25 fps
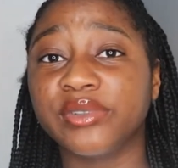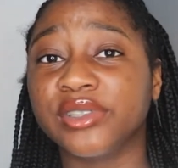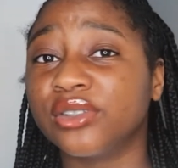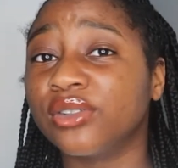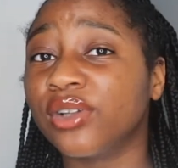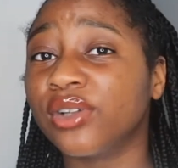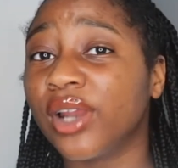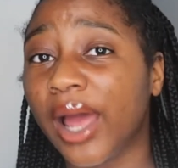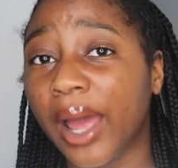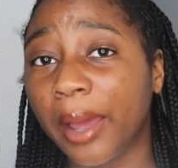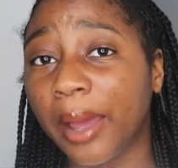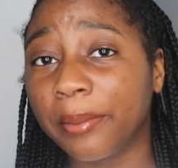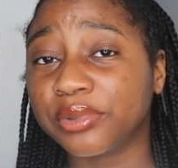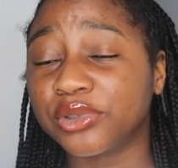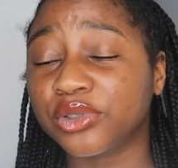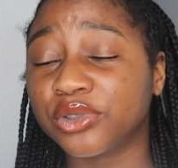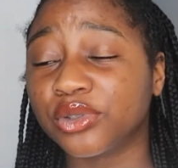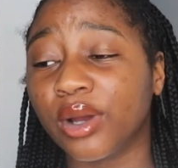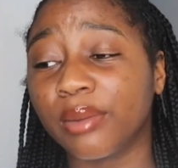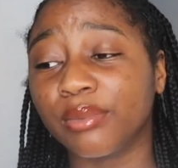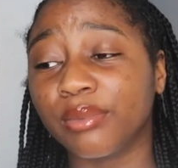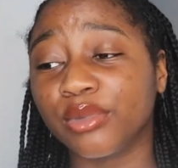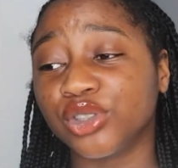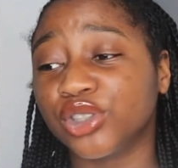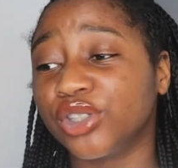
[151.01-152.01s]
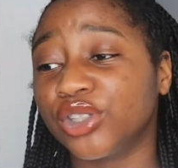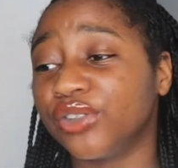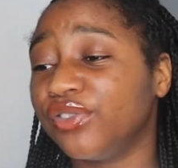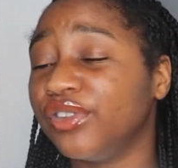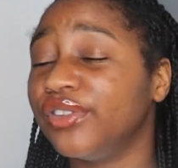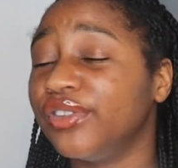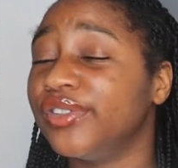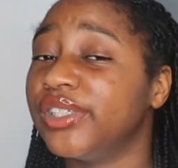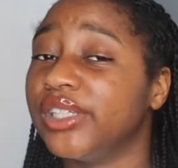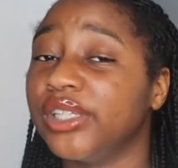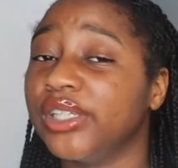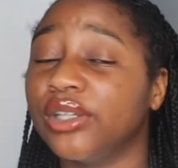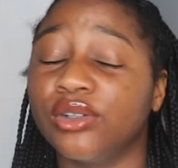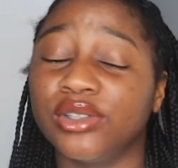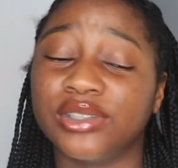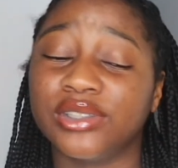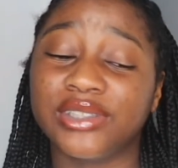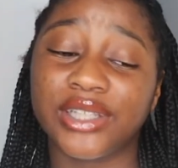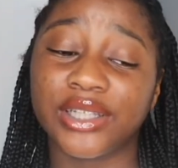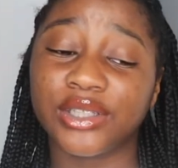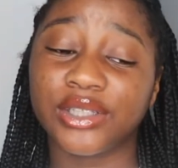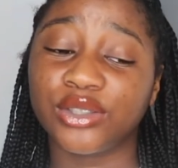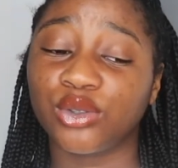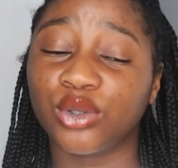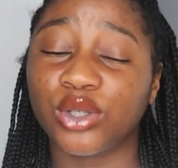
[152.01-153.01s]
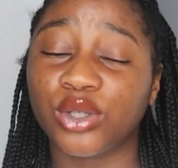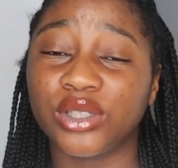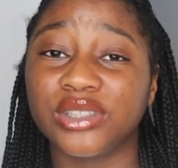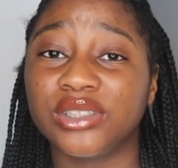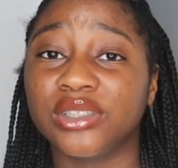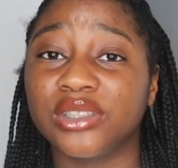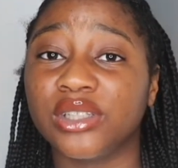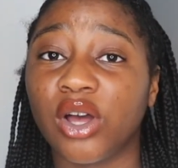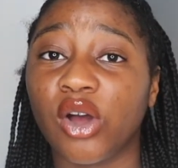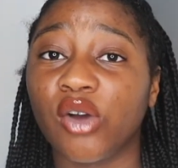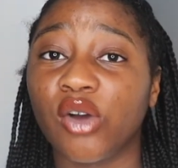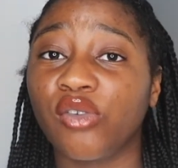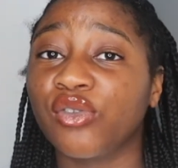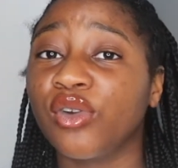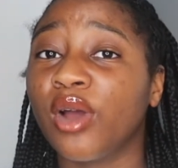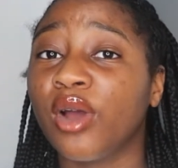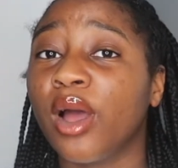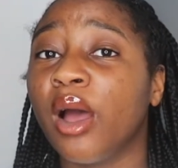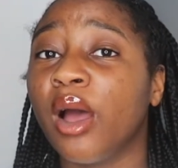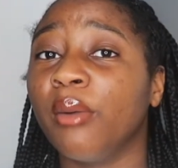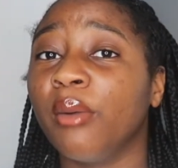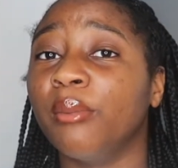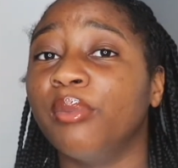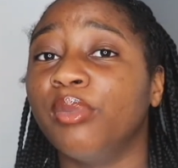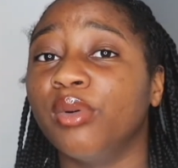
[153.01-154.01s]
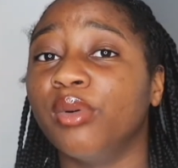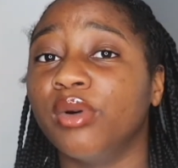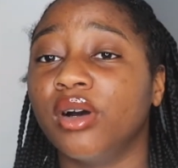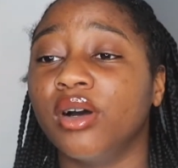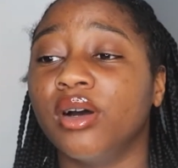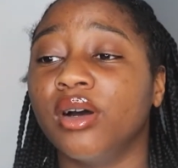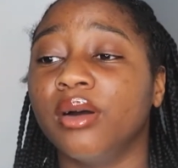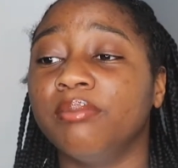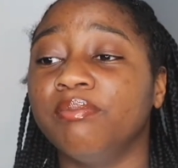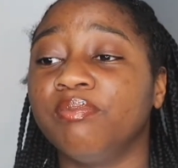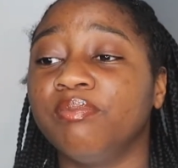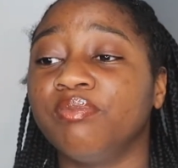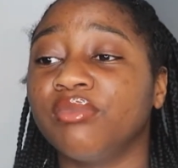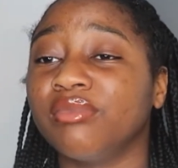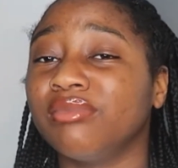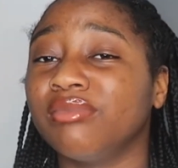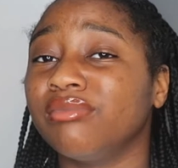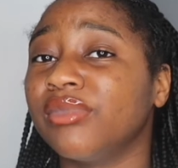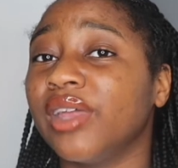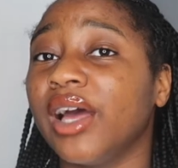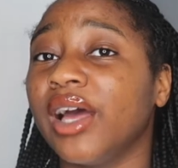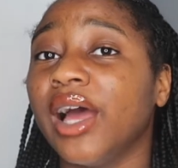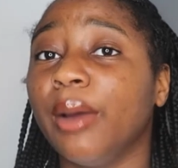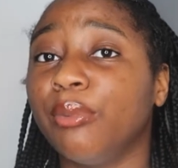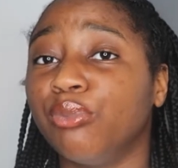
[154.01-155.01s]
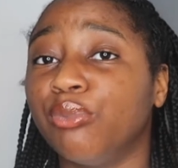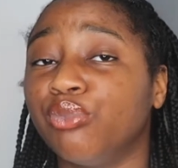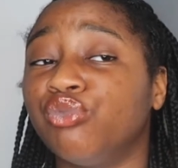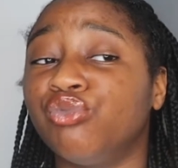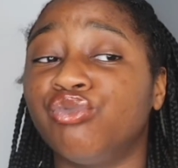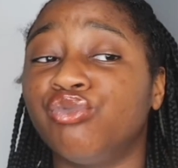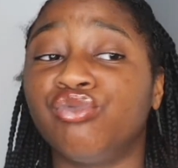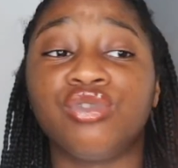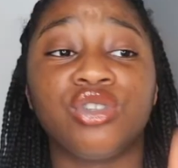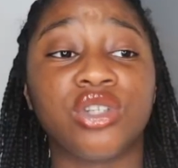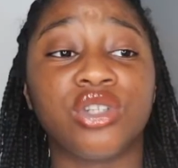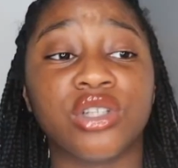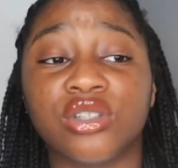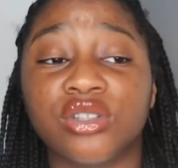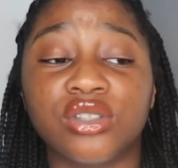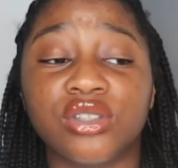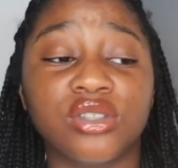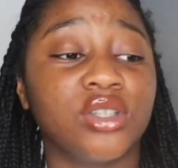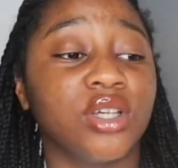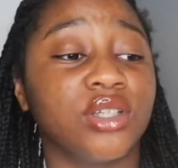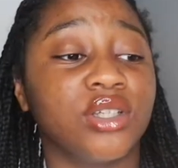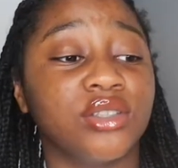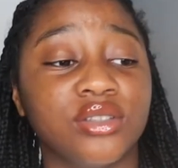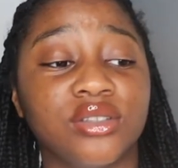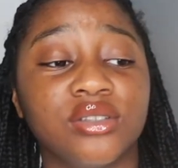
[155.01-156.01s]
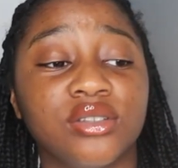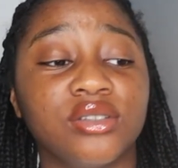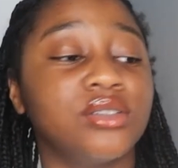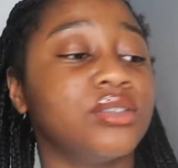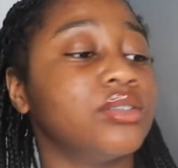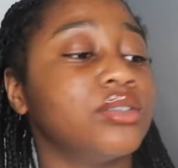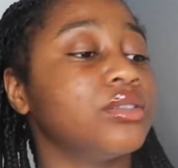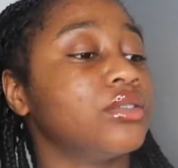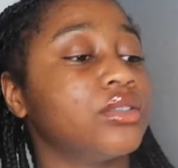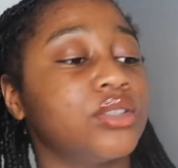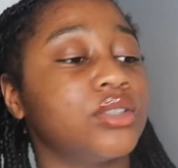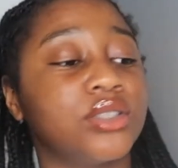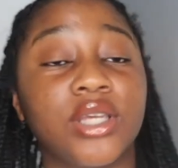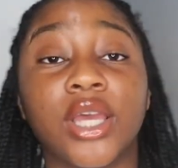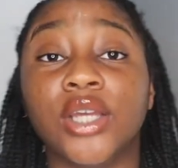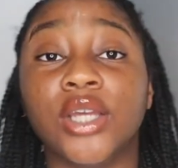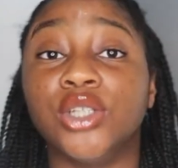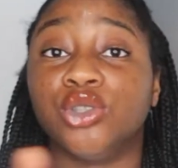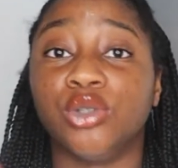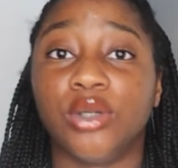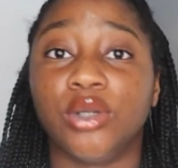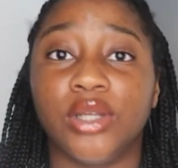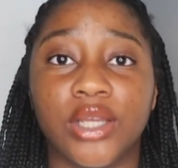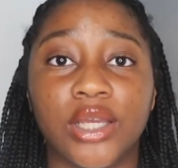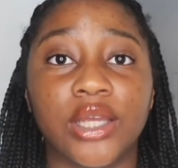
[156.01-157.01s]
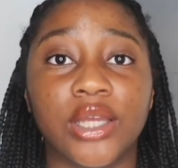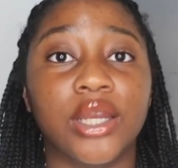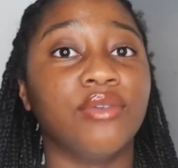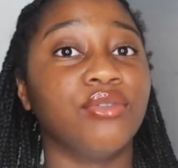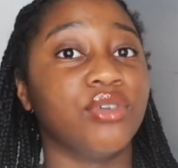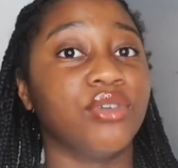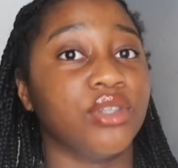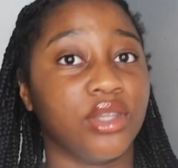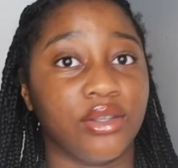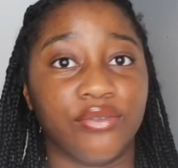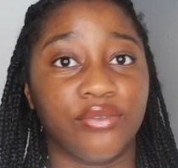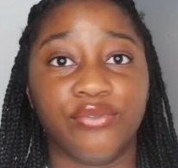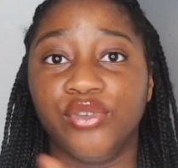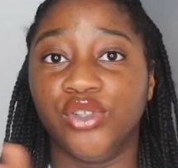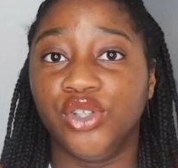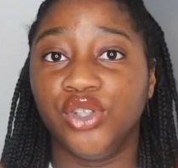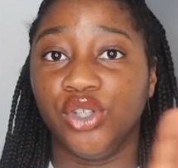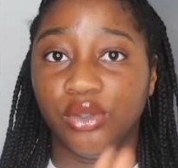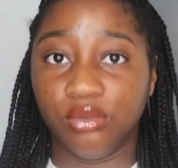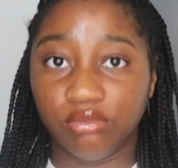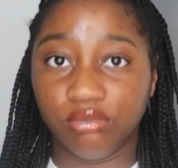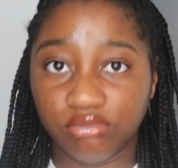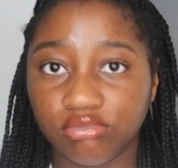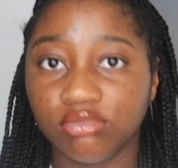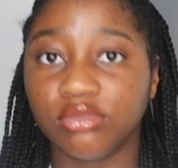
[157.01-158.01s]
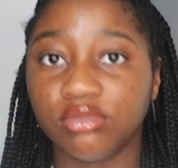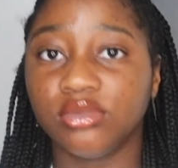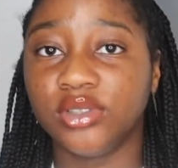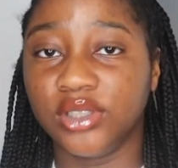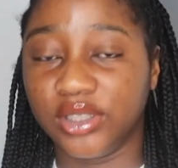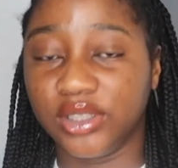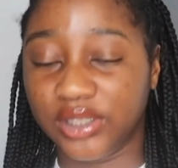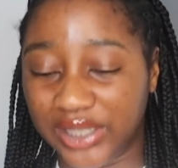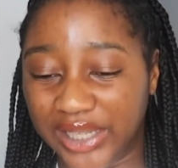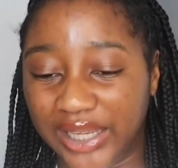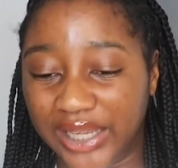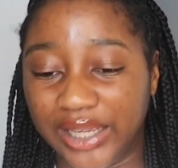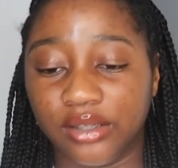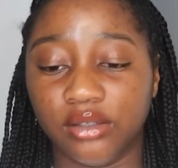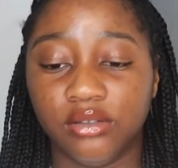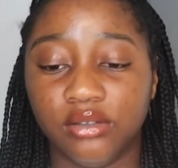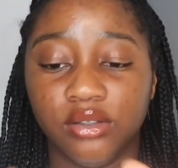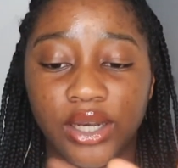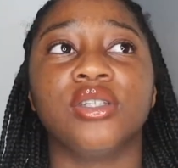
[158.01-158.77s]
It's on the App Store. I'm not sure if you've seen it on TikTok and stuff, but the app just does scheduling and everything for you. Do you get?